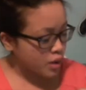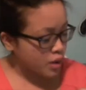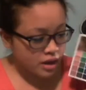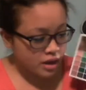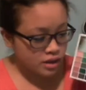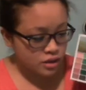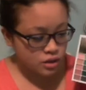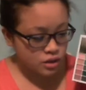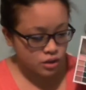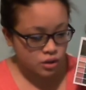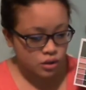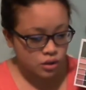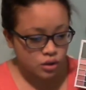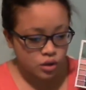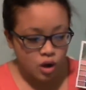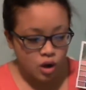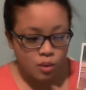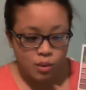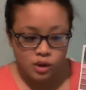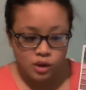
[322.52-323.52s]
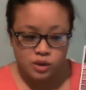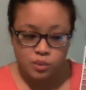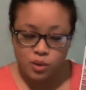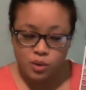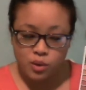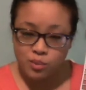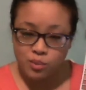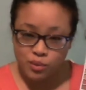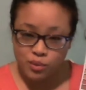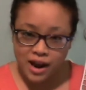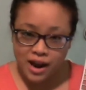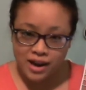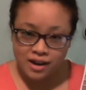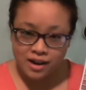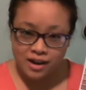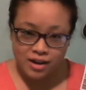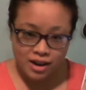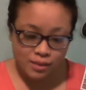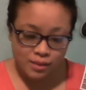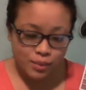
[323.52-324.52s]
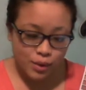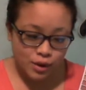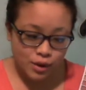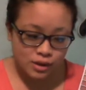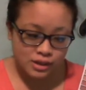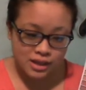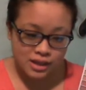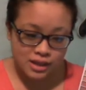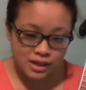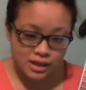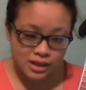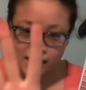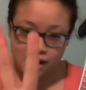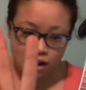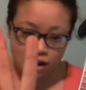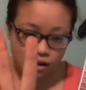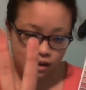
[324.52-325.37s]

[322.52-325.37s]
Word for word: it's so much more brighter in person than on